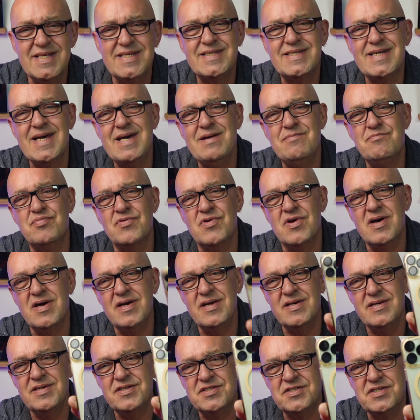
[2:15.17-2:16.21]
same
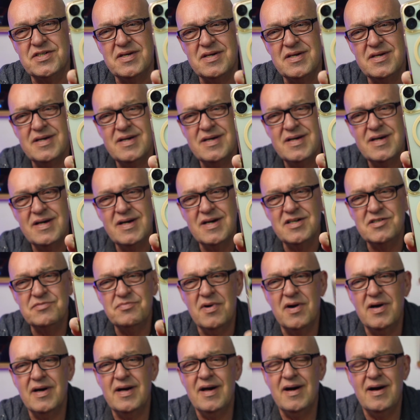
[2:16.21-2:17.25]
brightness as
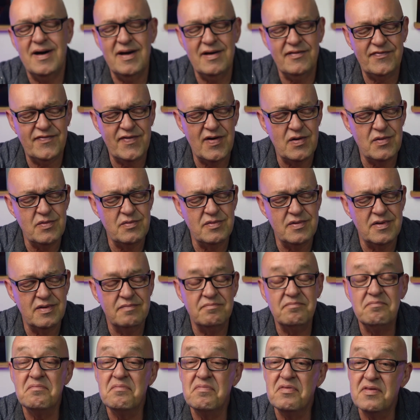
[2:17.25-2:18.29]
my iPhone
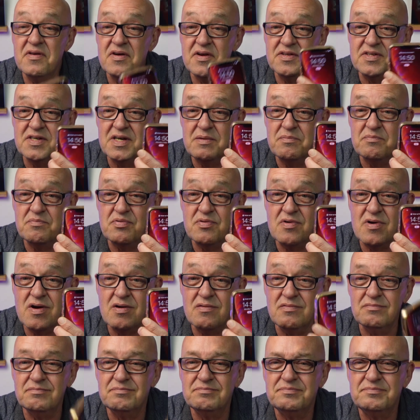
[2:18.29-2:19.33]
13 Pro.